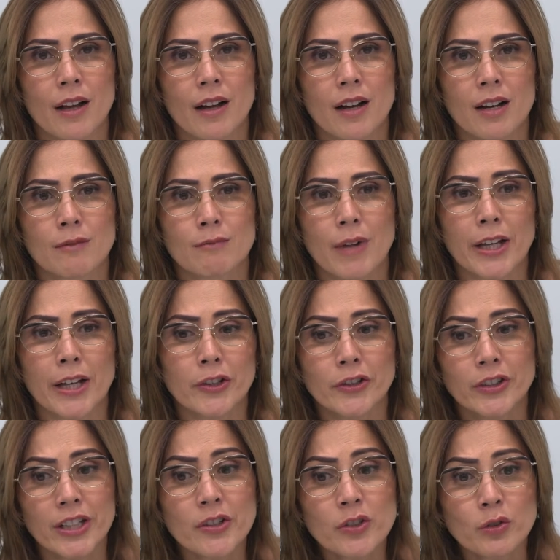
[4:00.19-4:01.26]
I
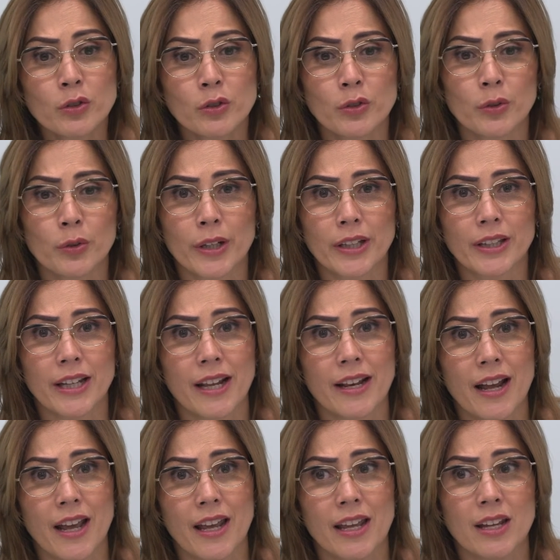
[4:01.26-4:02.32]
continued to do it, and
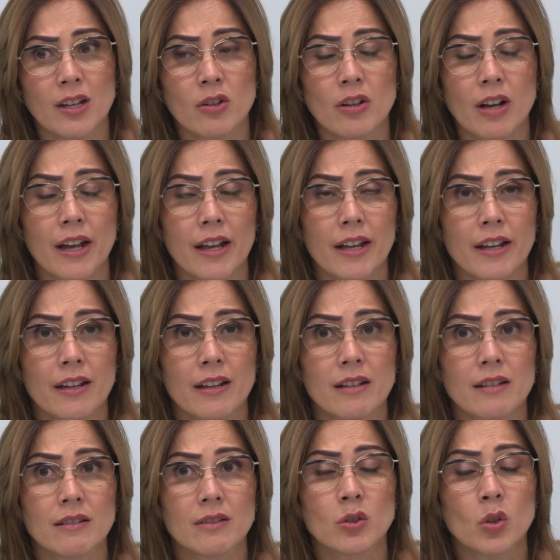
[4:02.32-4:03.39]
I
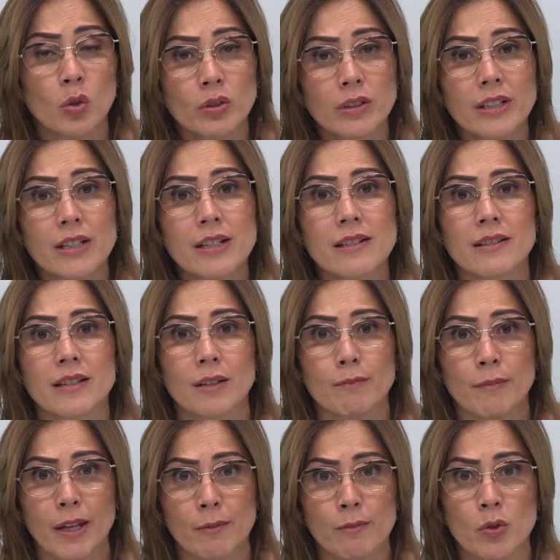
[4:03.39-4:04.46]
noticed that
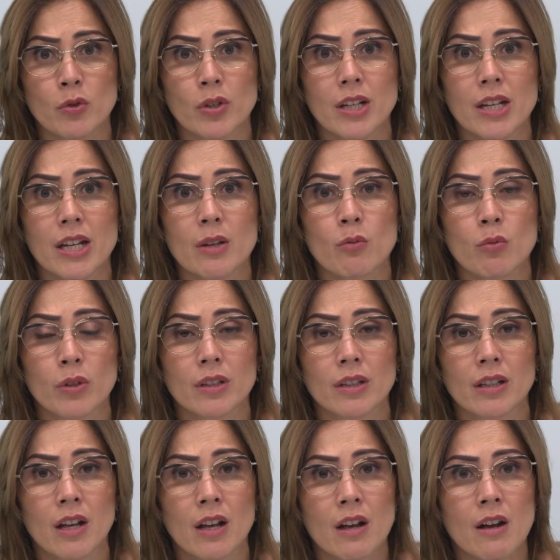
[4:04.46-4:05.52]
my immunity
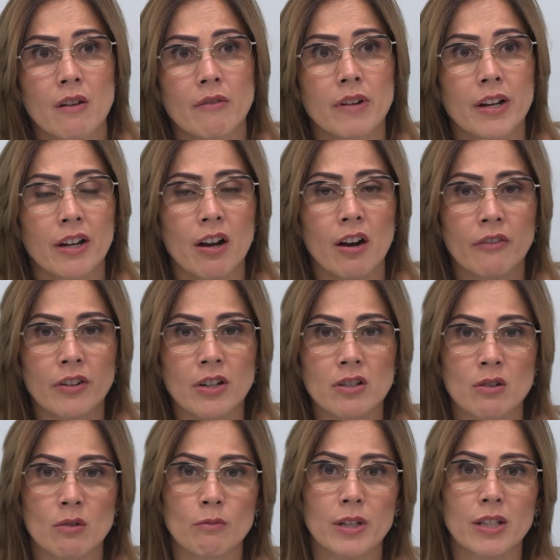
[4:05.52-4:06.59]
would recover
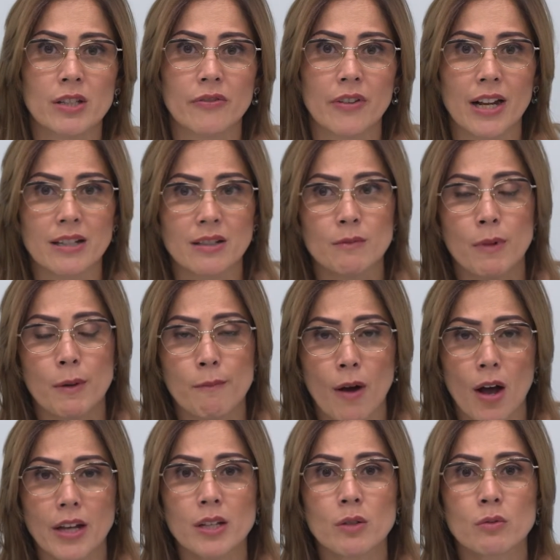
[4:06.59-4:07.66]
so much faster, my
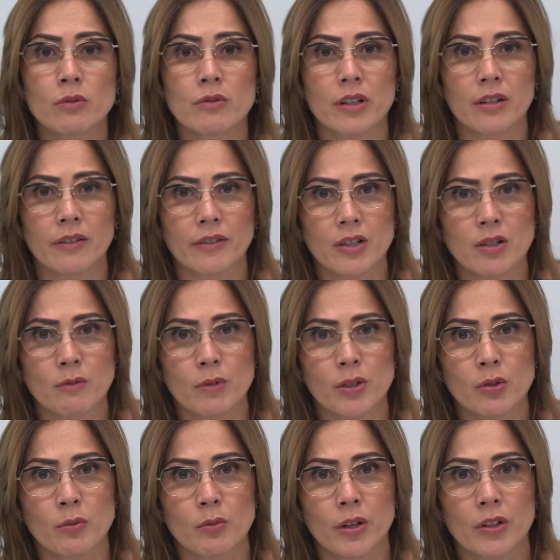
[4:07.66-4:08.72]
body would recover so
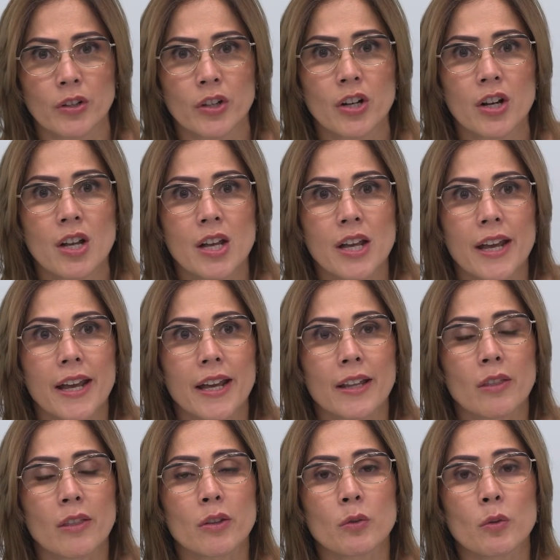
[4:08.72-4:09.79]
much quicker.
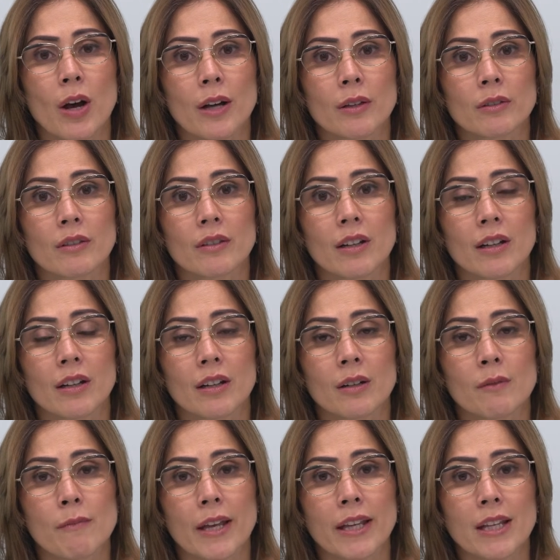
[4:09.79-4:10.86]
And throughout
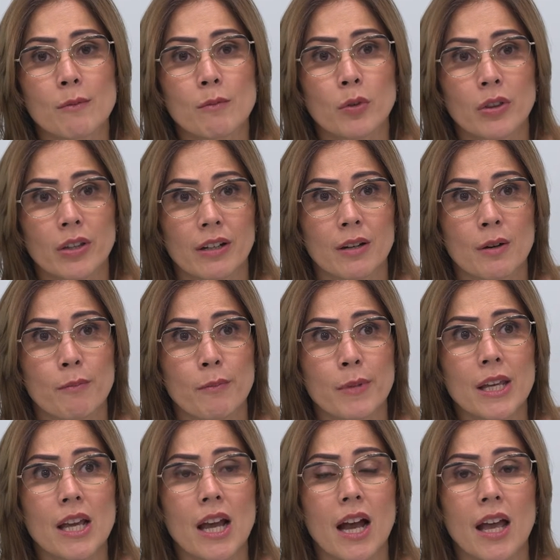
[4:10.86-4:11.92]
my
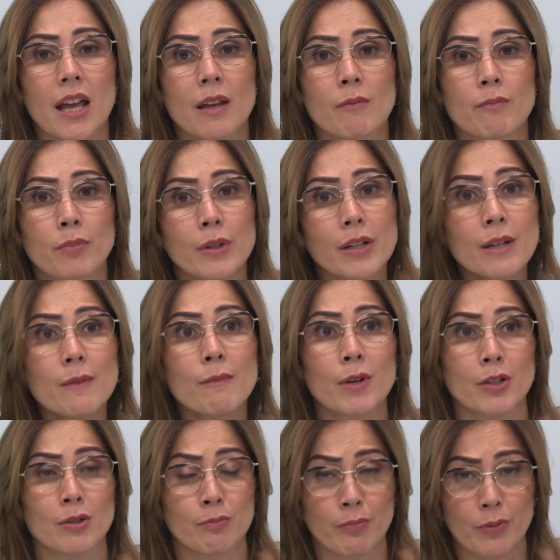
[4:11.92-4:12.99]
chemotherapy, I pretty
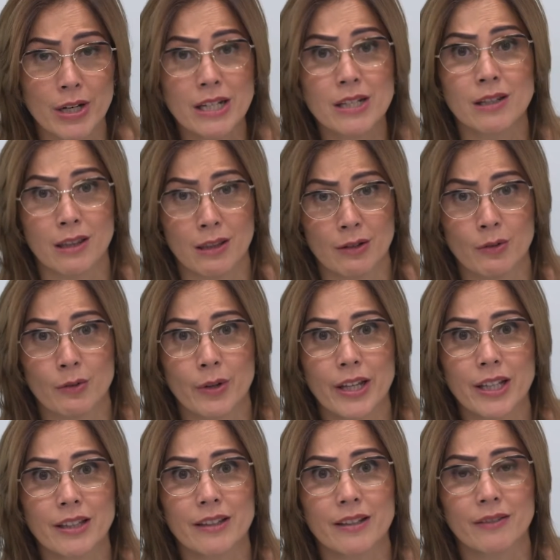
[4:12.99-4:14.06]
much breezed through
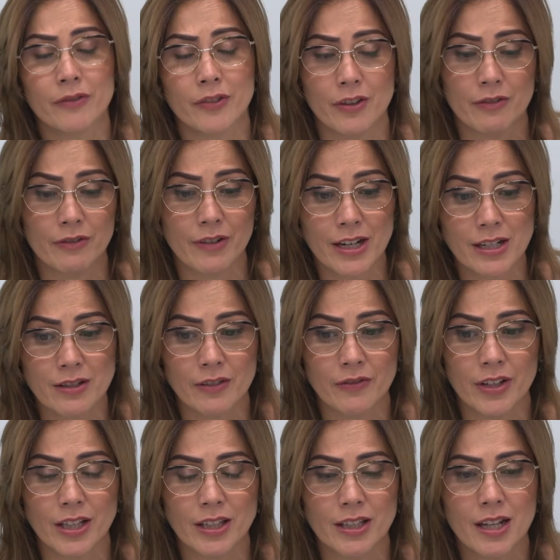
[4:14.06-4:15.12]
it for the rest of
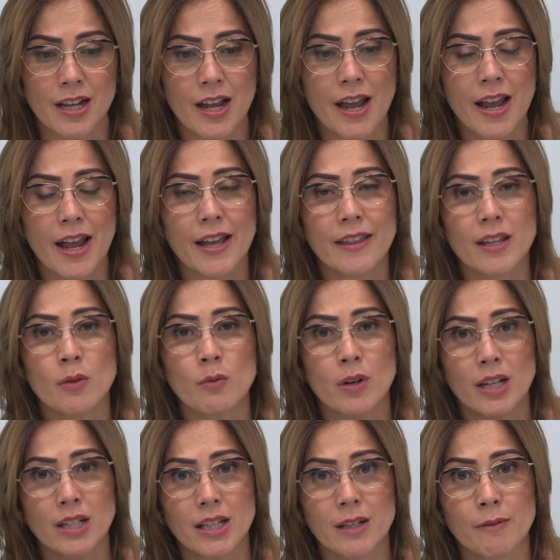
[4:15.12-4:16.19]
it. And then when
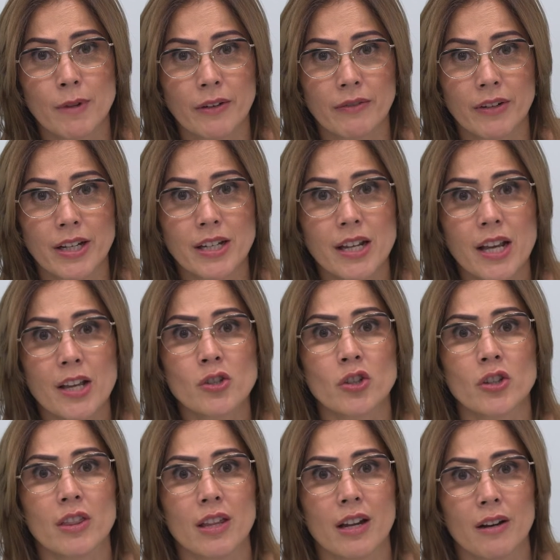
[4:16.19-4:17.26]
I did my
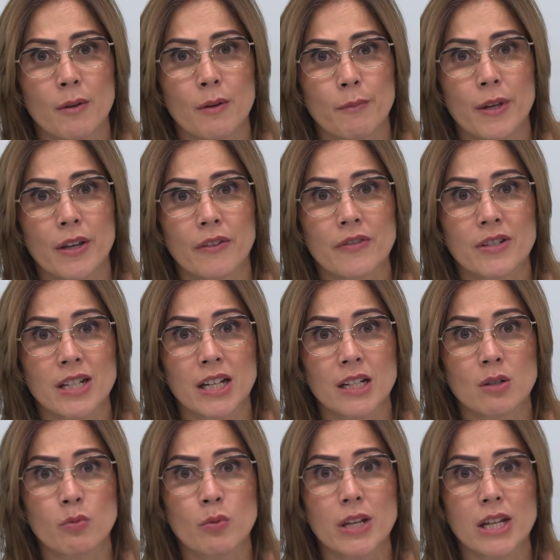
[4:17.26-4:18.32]
radiation therapy of
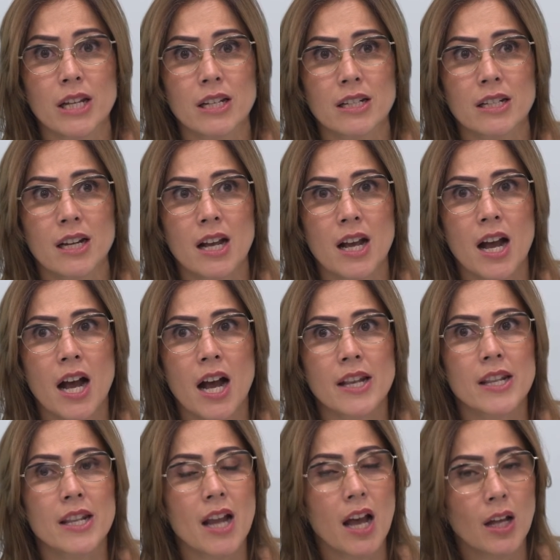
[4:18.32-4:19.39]
6 weeks,
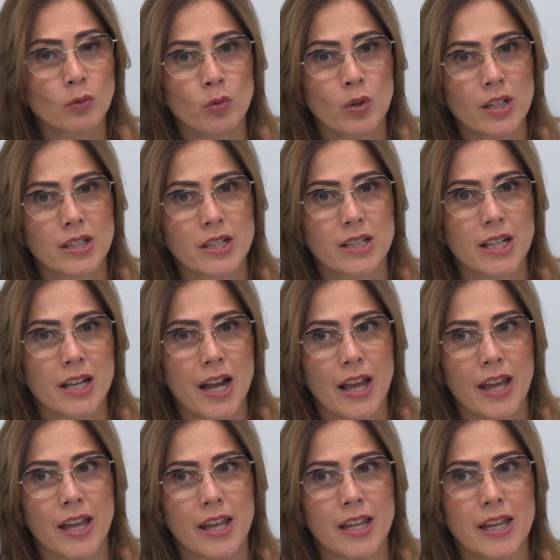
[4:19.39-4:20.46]
not once did
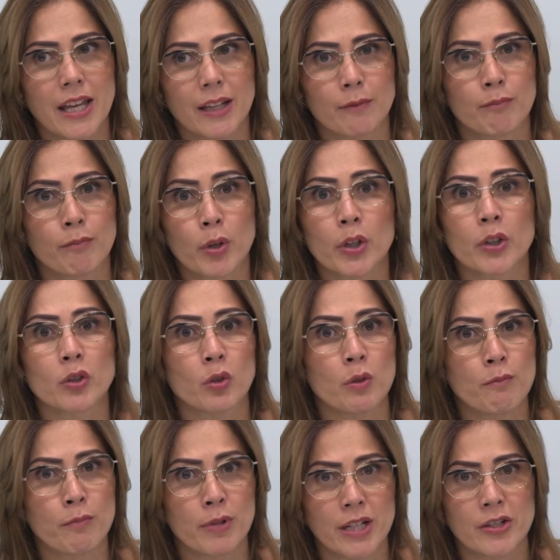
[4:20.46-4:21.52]
I get burnt or
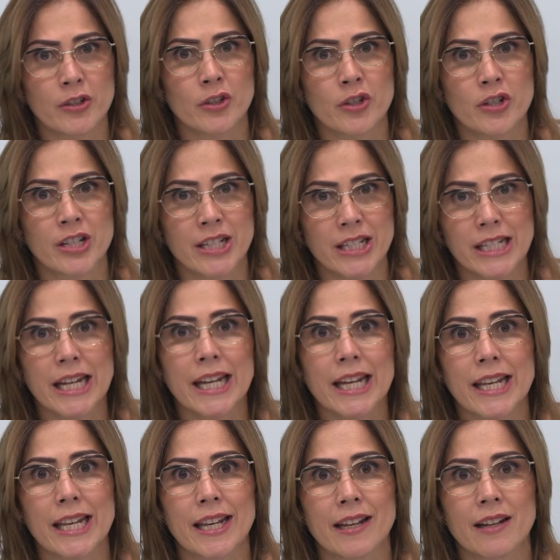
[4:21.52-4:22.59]
blistered
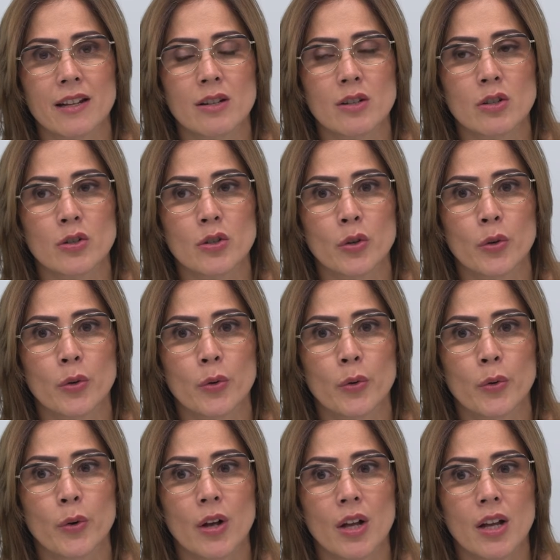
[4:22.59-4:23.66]
skin.
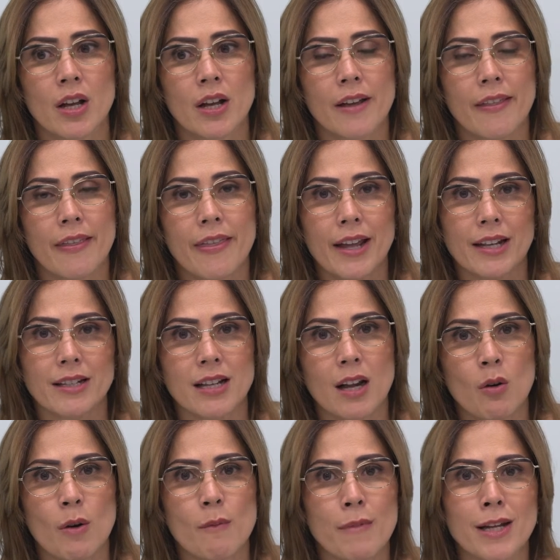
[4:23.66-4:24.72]
So that's
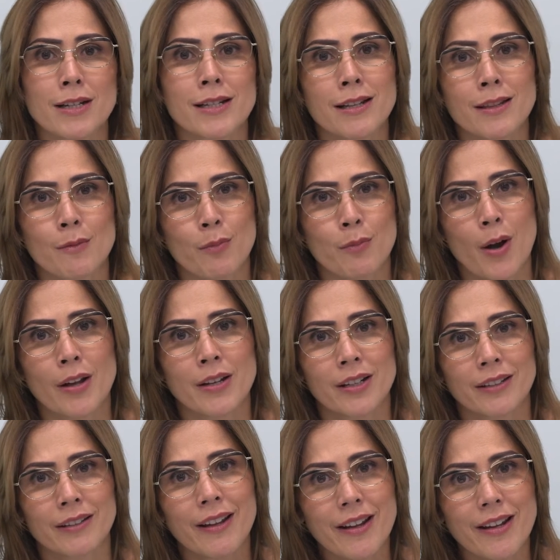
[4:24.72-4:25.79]
how amazing the
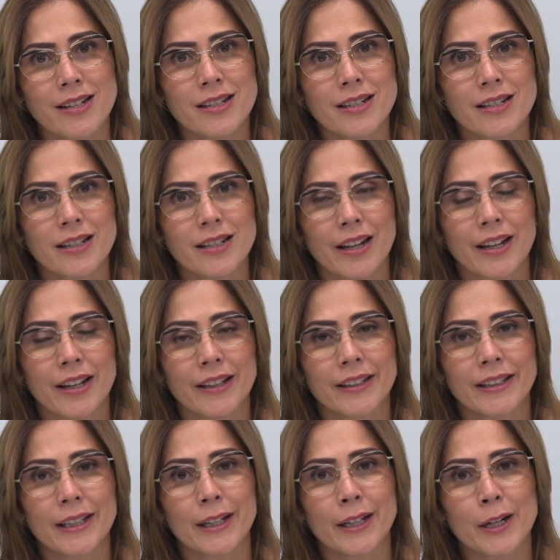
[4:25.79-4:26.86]
product is.
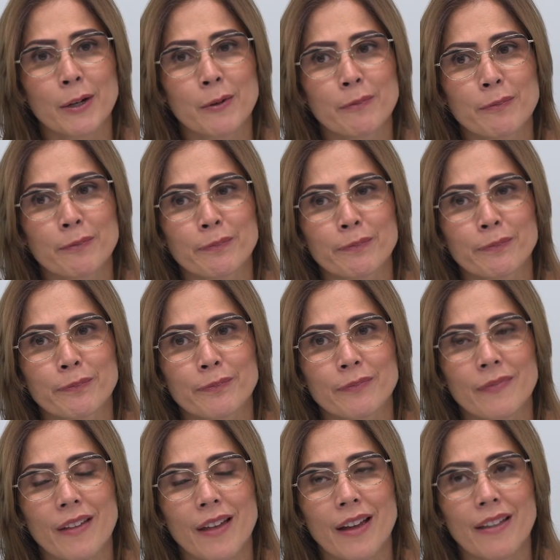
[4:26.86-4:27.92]
And
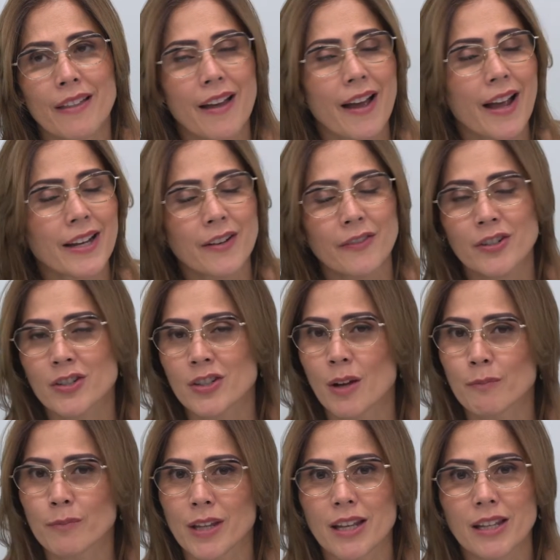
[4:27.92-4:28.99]
I never
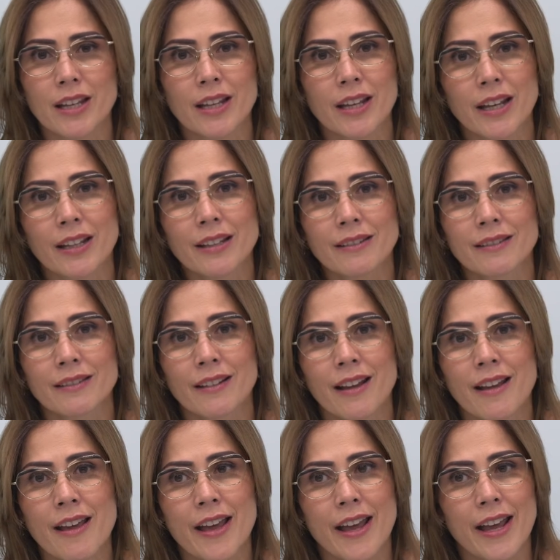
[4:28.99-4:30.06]
stopped taking it.
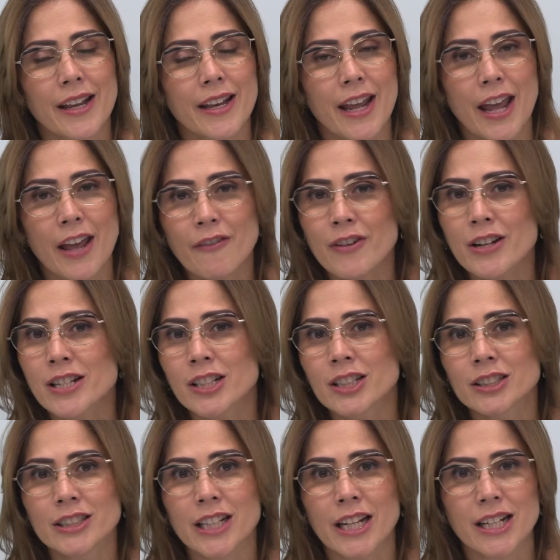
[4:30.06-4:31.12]
And every
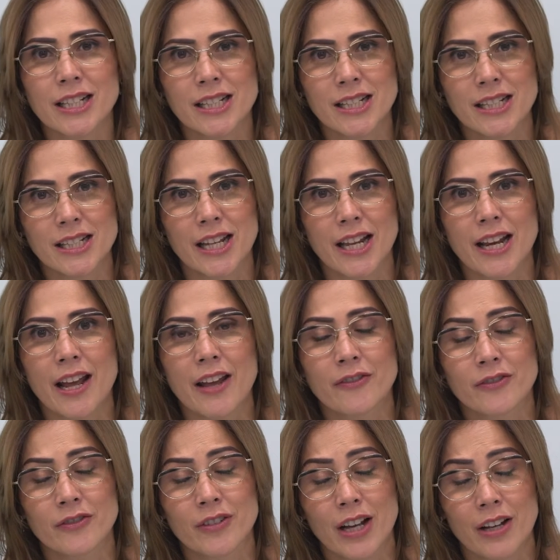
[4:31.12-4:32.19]
single day since then,
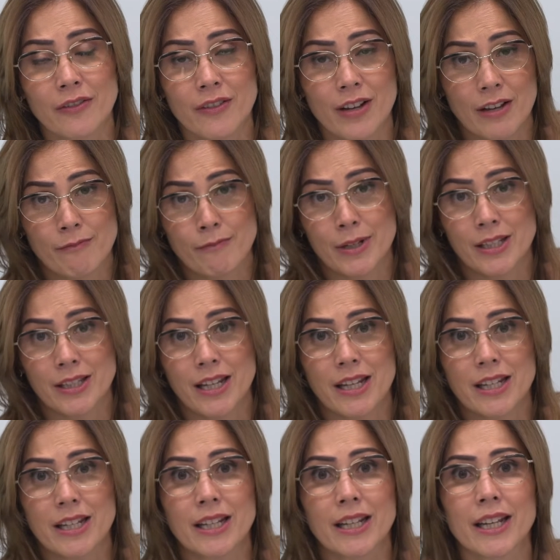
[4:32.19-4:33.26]
I've been
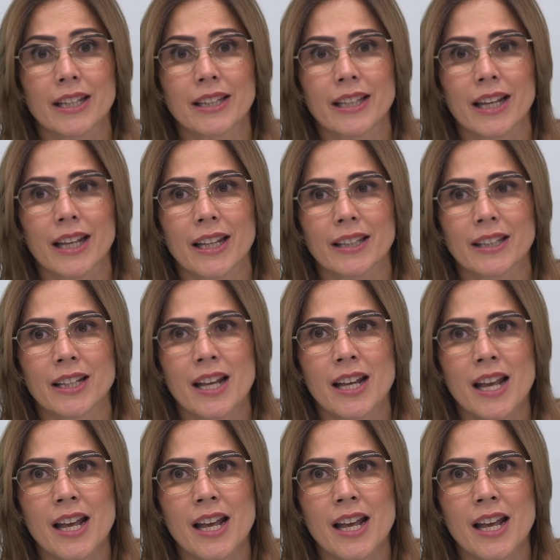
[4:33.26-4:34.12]
taking it, and